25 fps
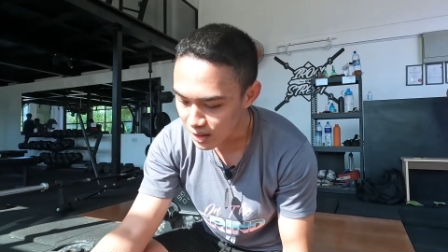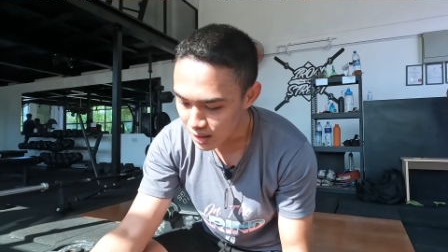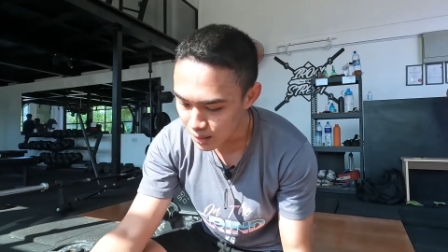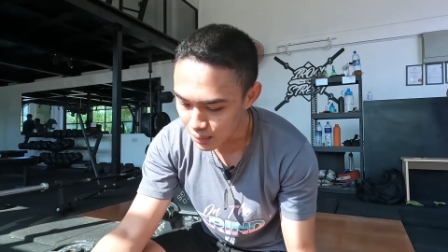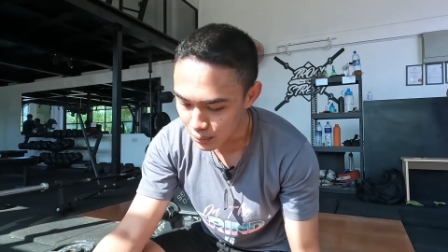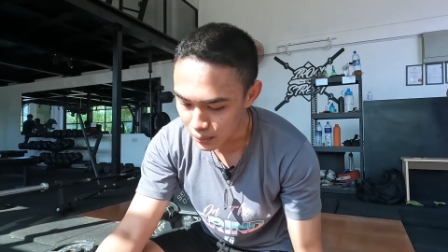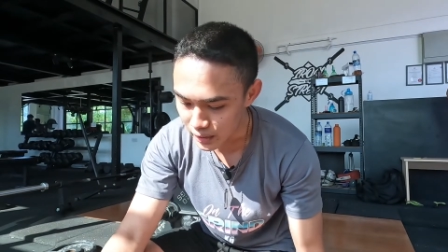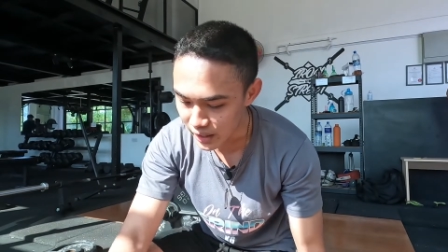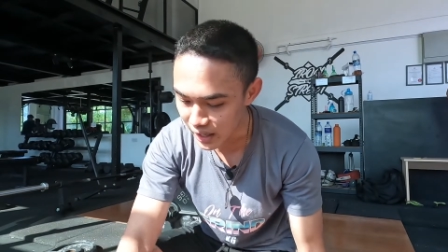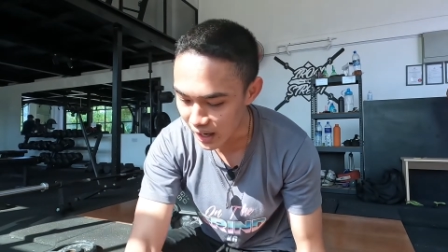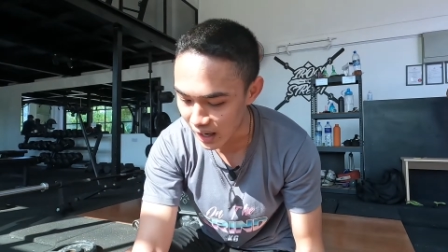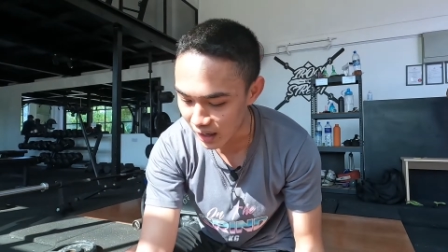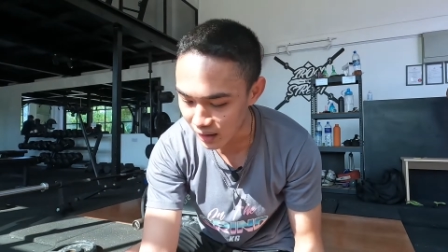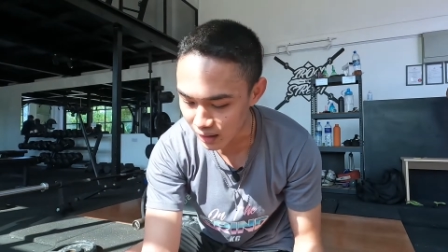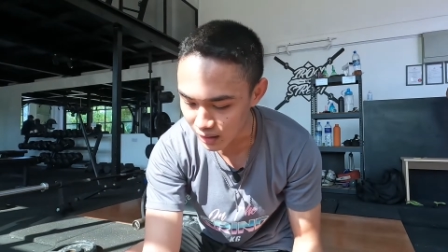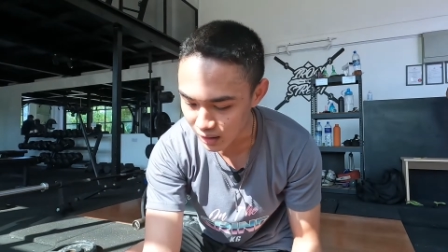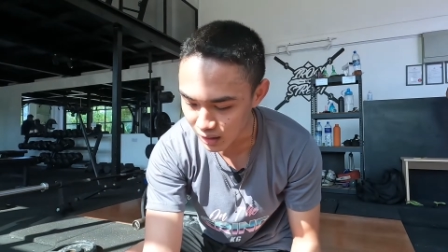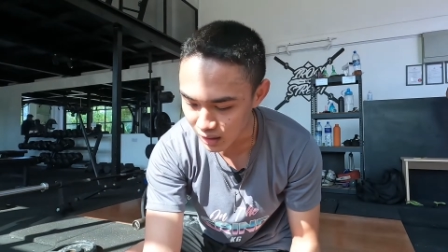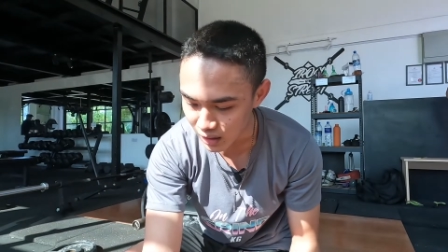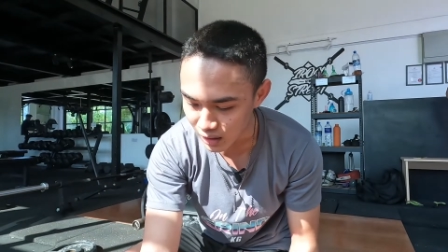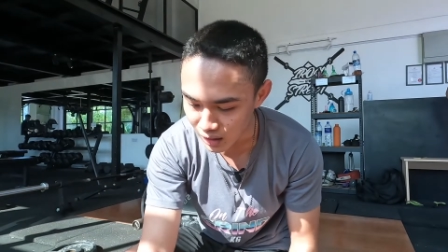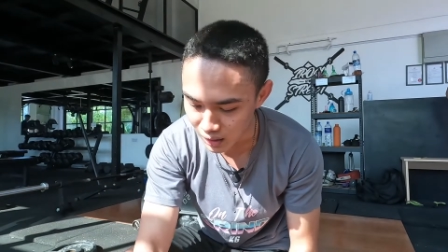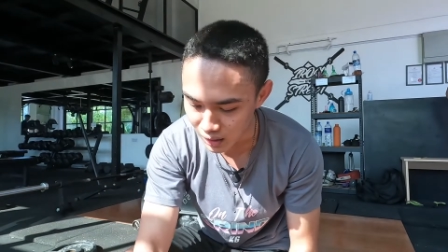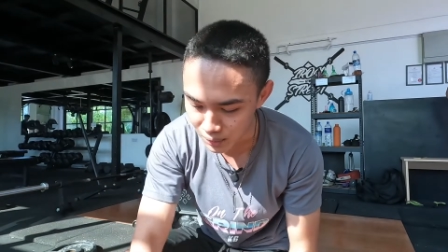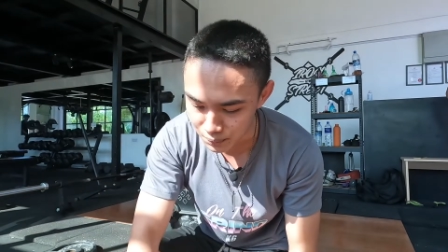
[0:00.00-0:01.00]
But yeah,
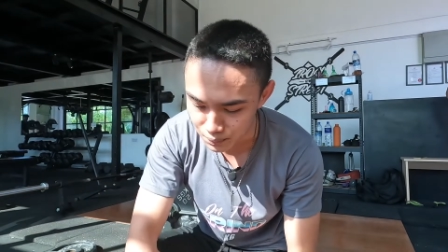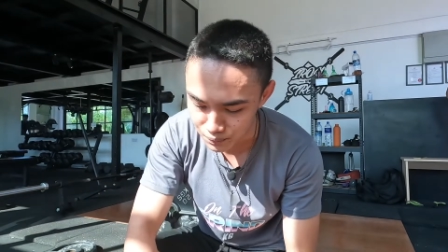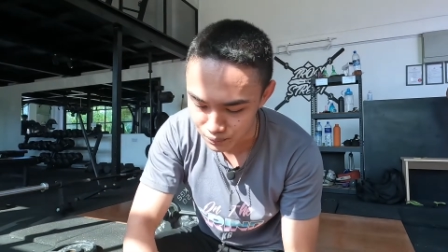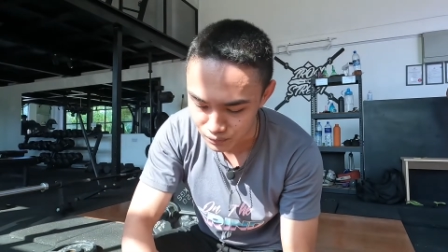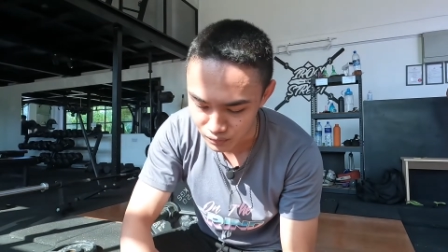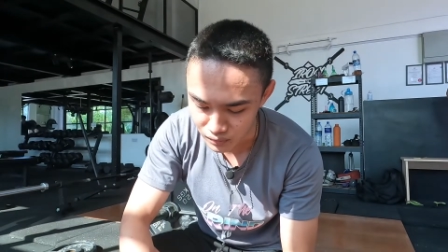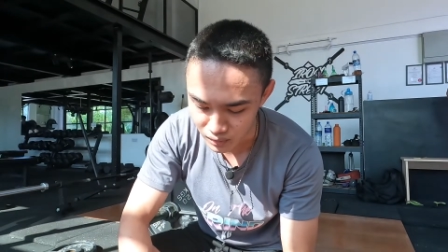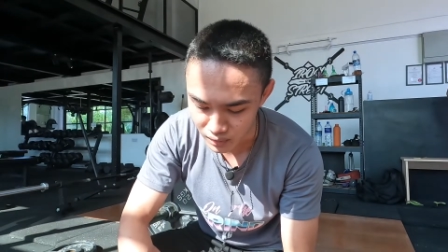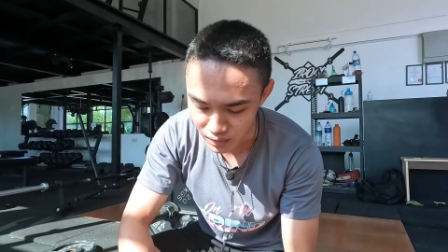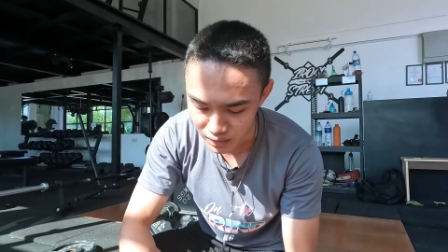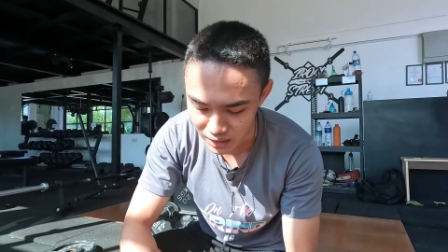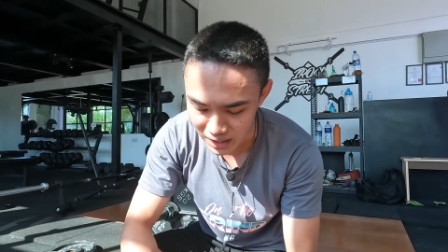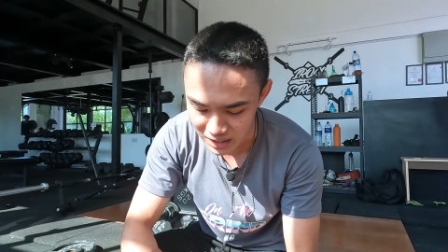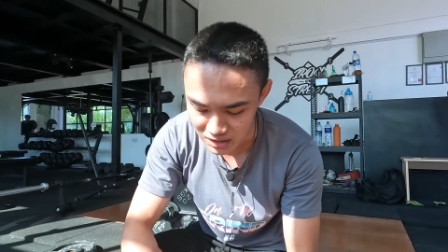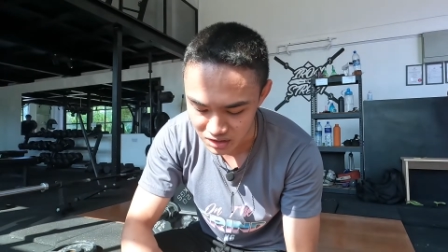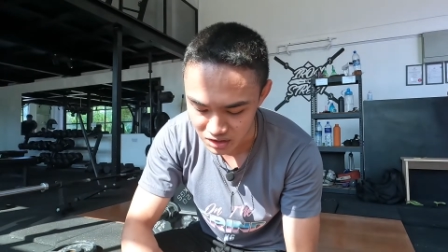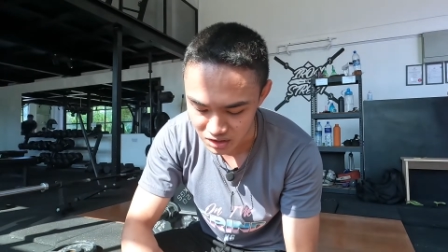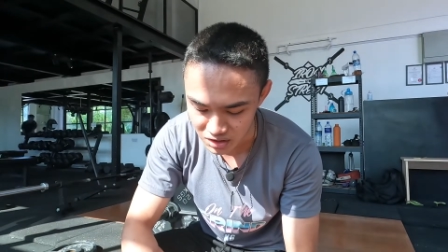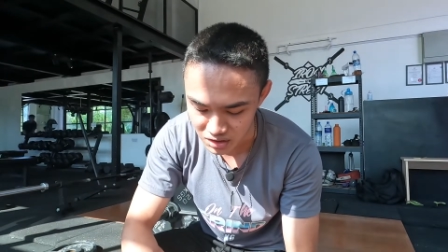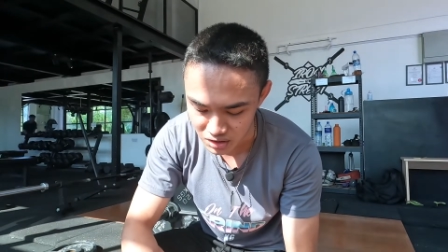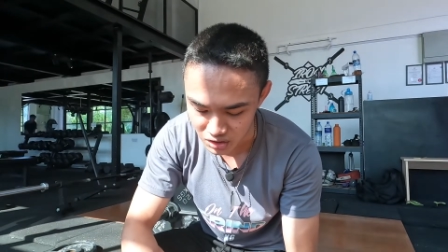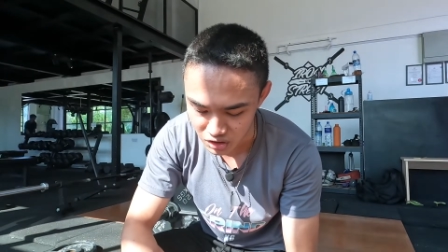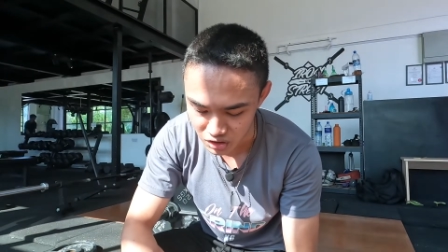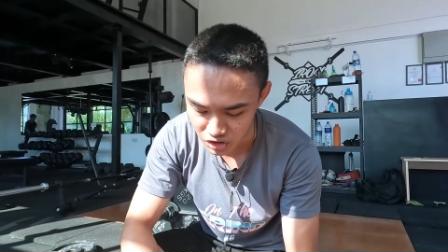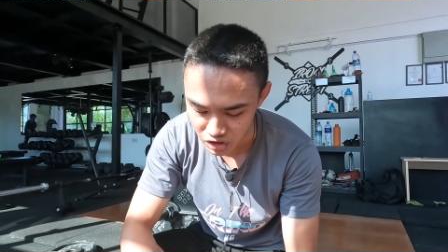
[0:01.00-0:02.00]
um, that's
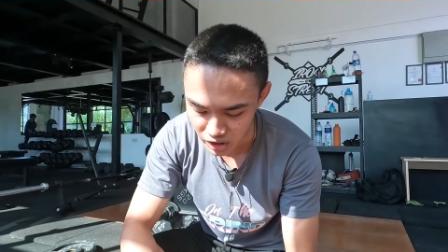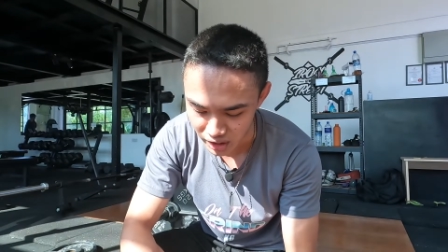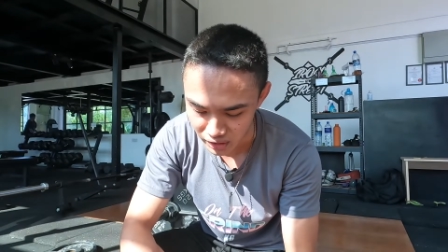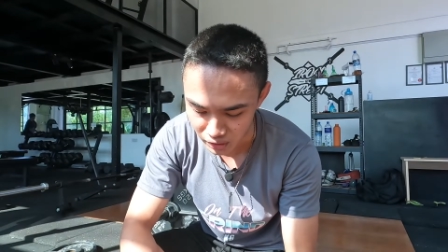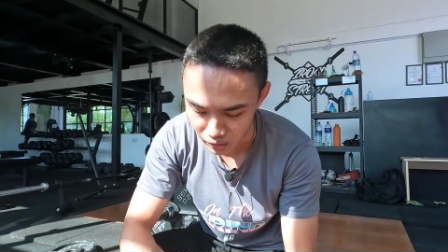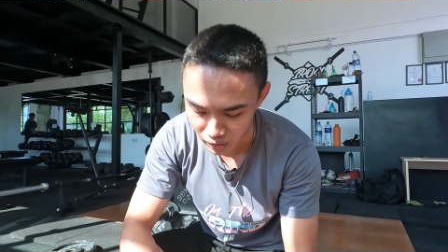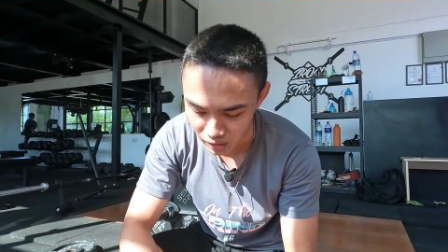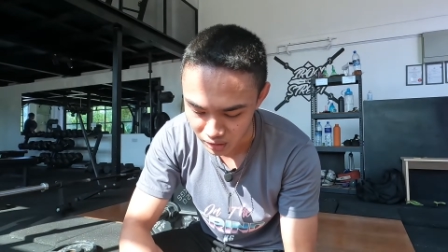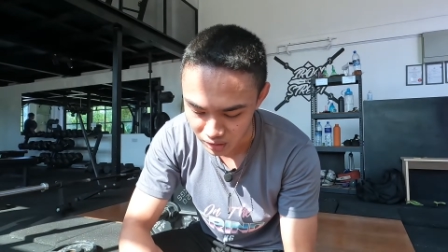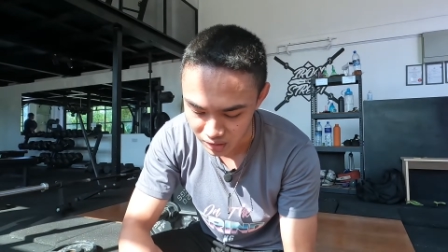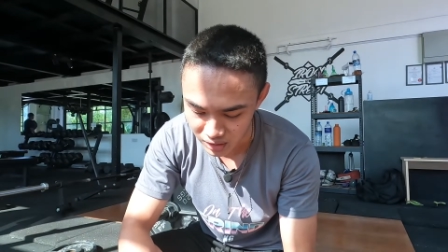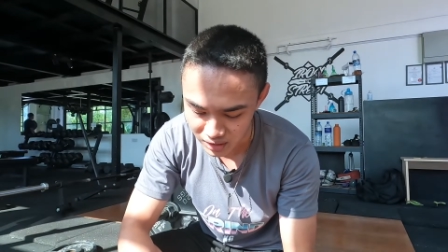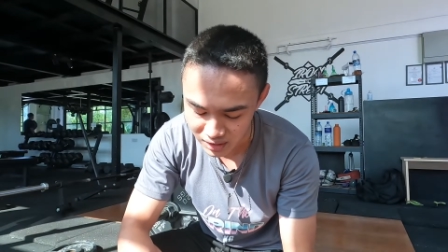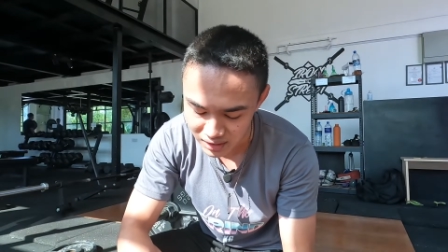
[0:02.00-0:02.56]
just the general